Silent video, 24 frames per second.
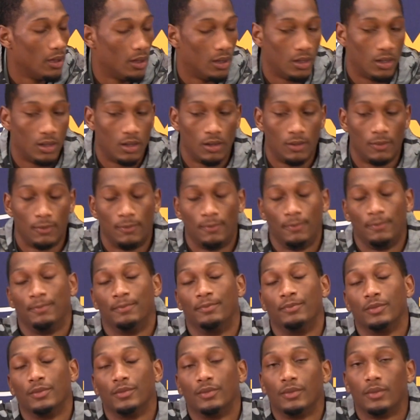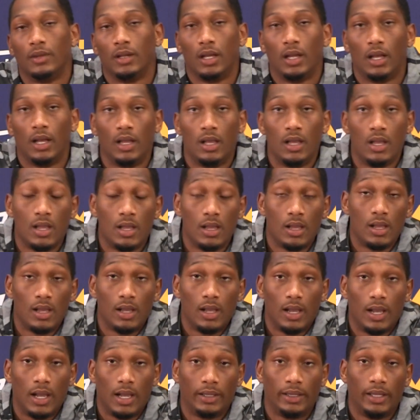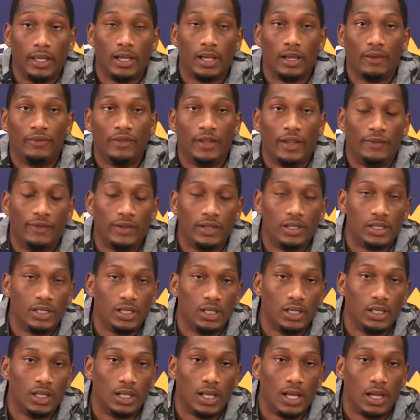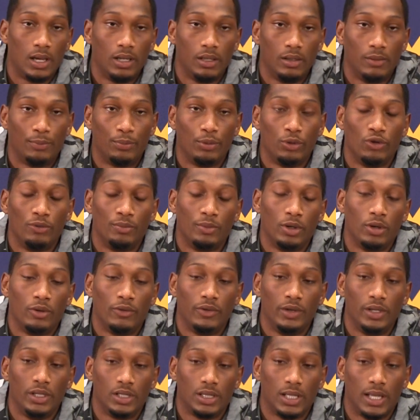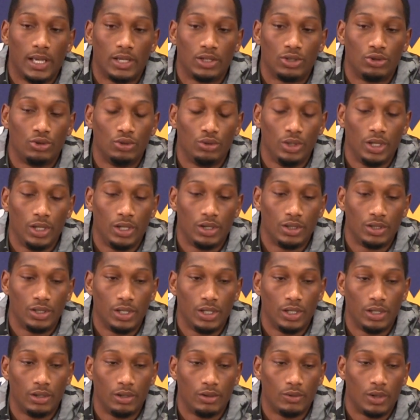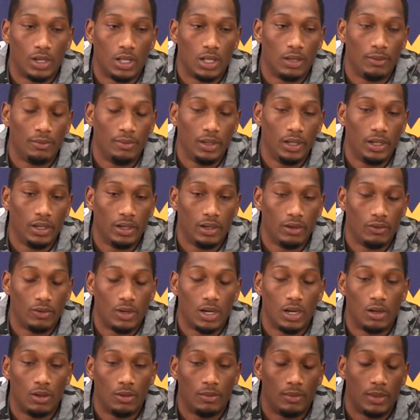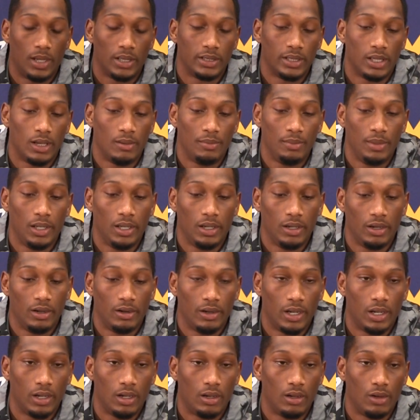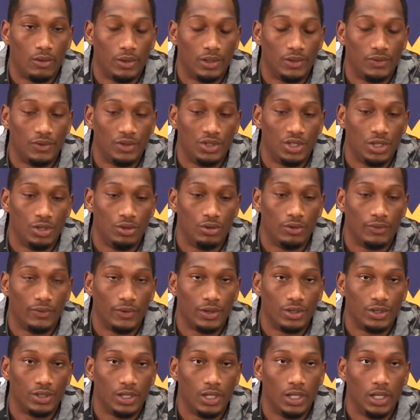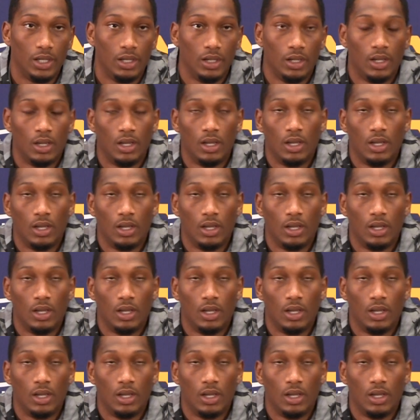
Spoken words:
I think I've definitely seen a lot of improvement over these last 2 years here while my time being here at West Virginia University.